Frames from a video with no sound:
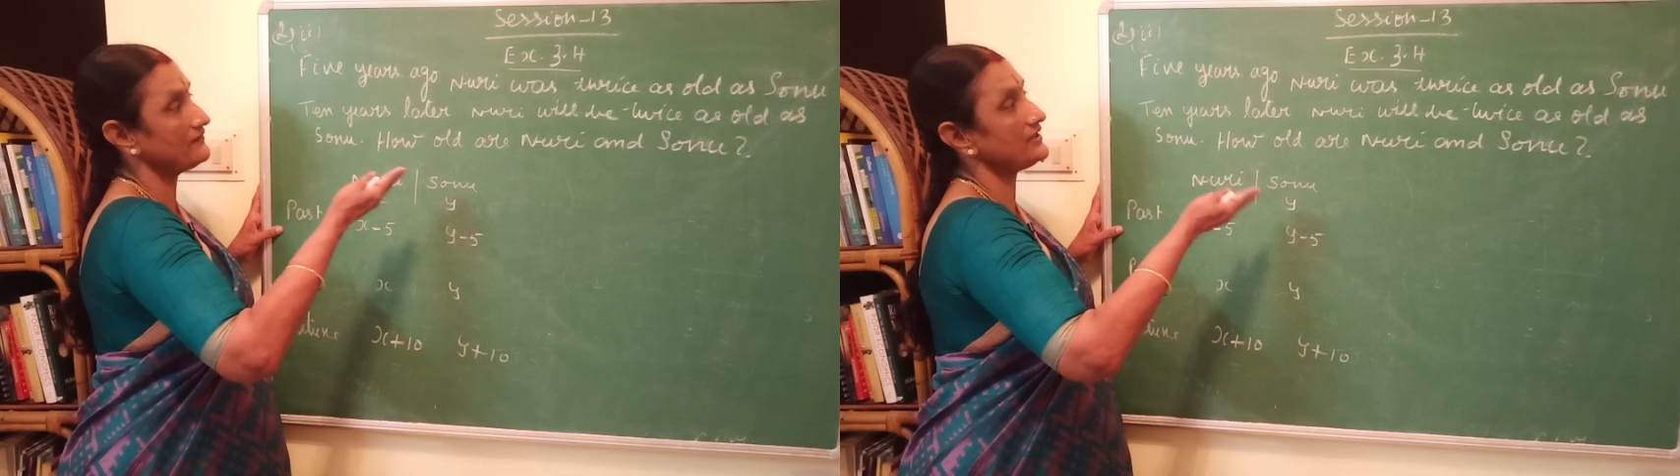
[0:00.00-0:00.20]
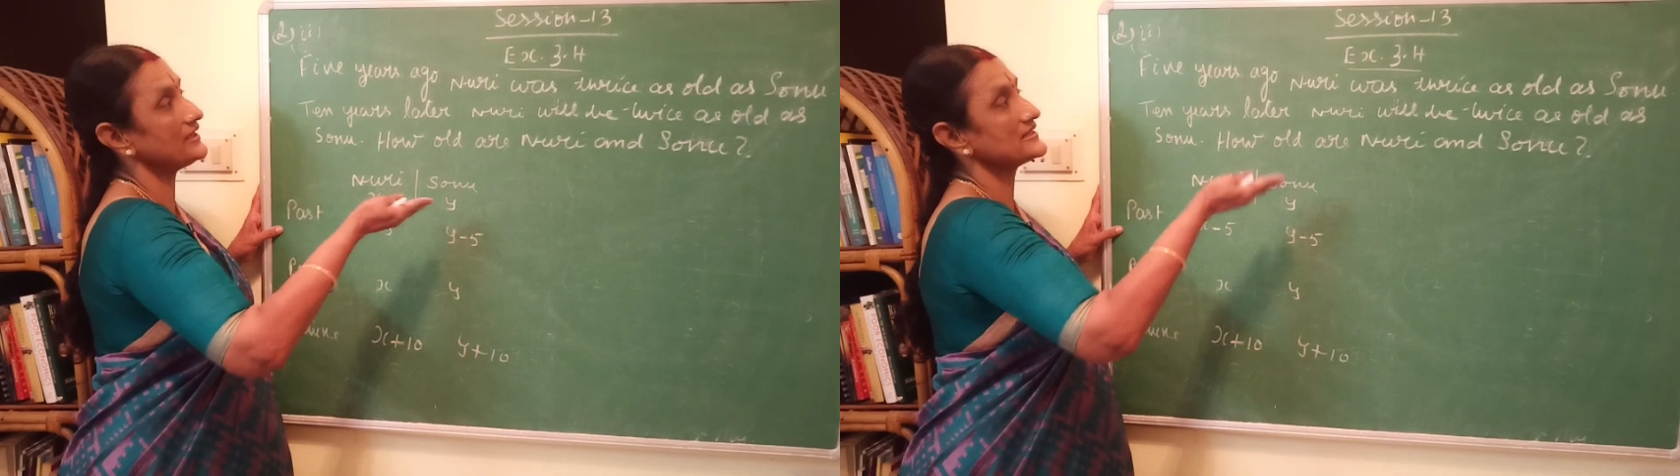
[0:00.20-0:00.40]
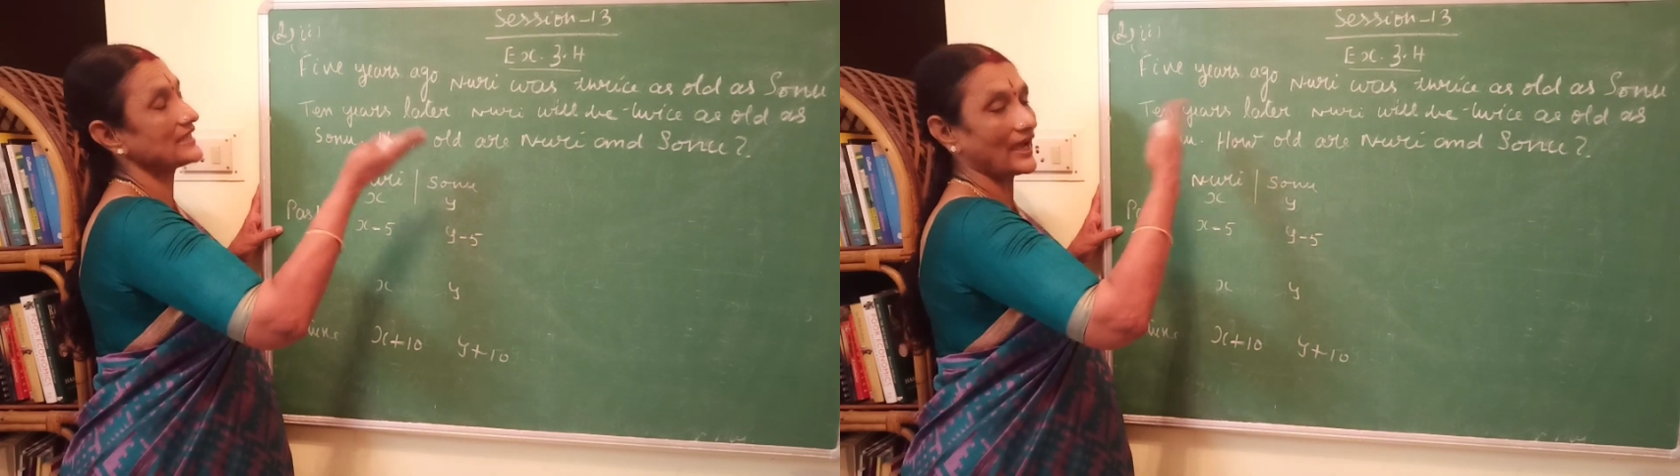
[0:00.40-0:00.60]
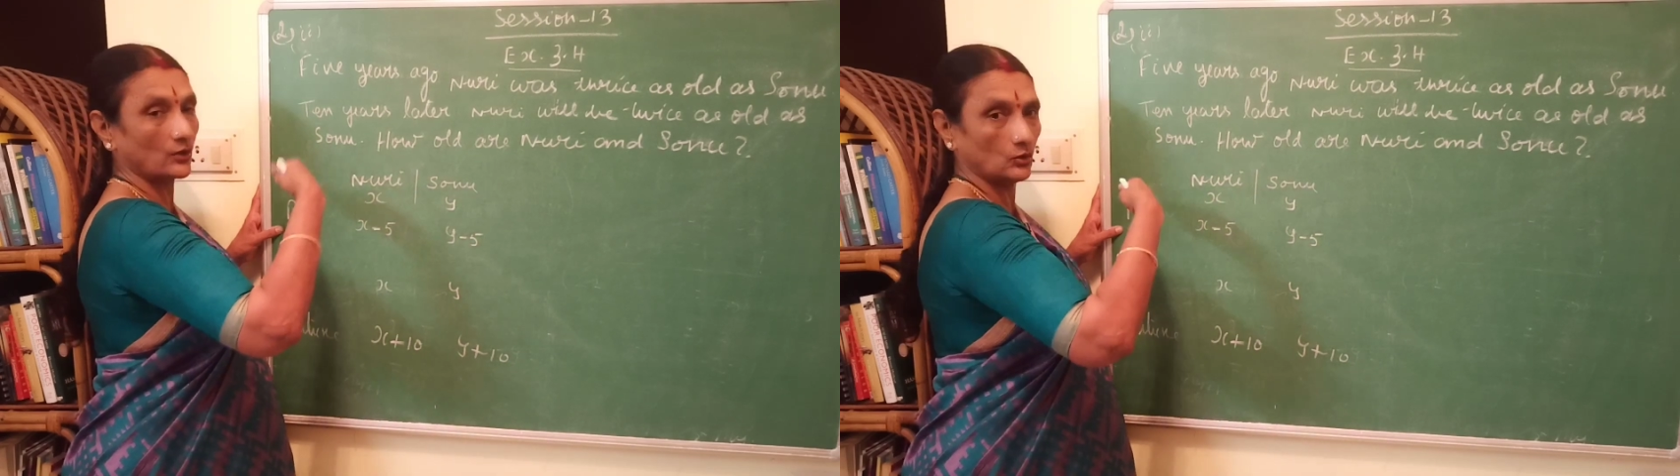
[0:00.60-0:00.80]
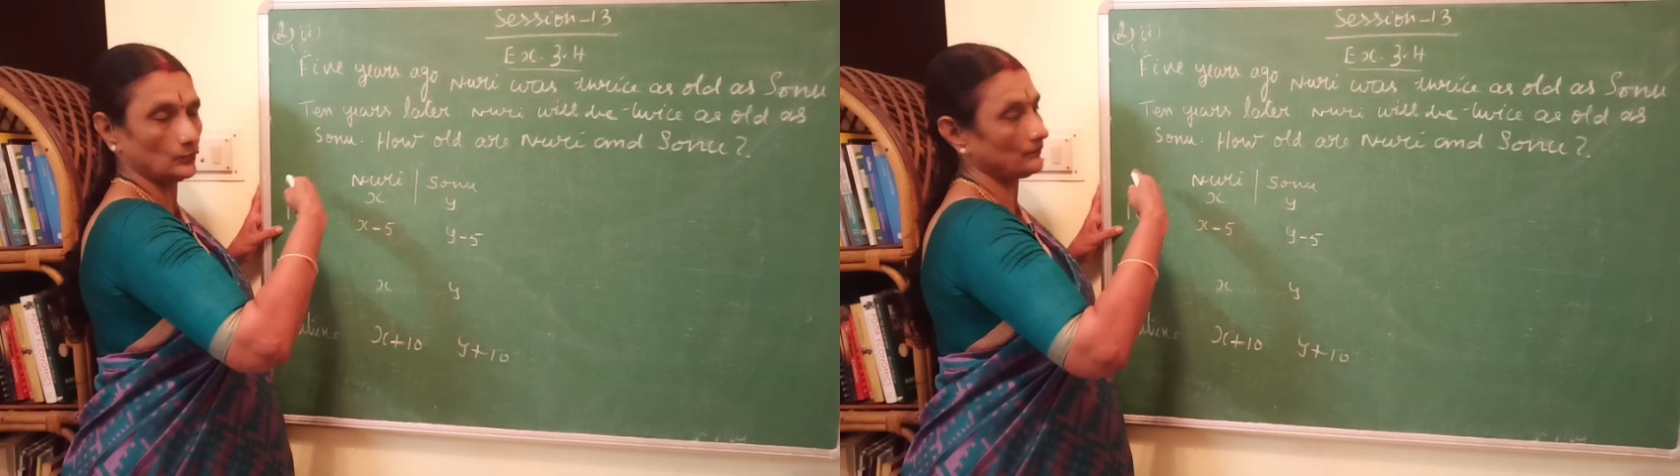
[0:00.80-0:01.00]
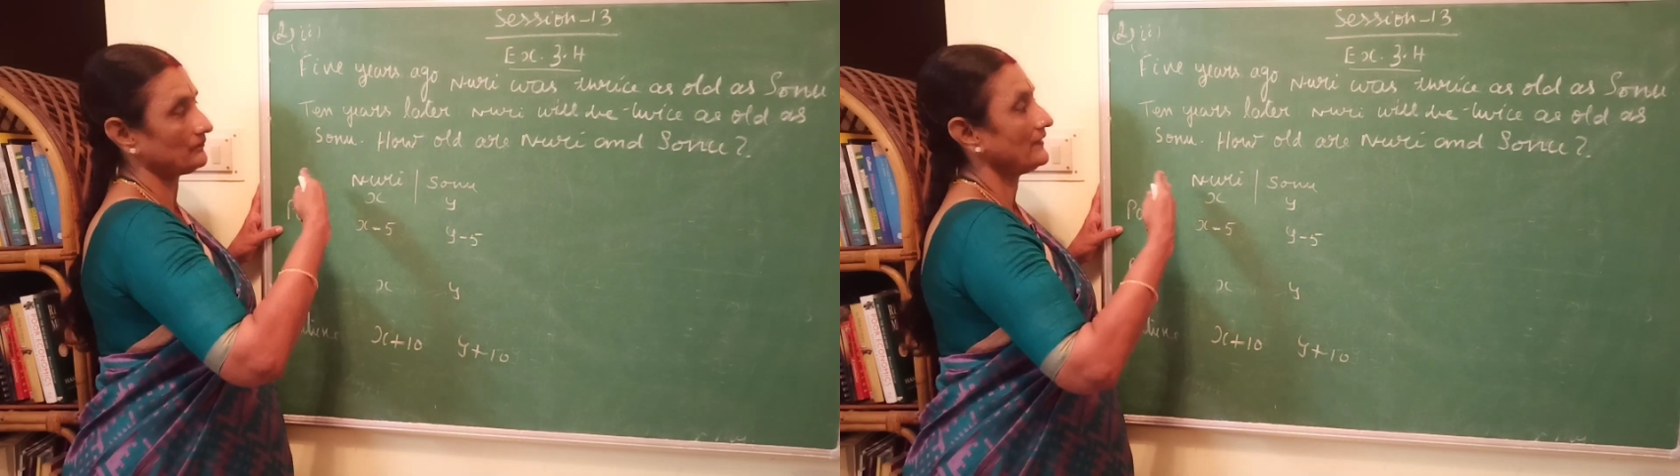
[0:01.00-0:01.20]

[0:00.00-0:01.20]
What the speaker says: years ago.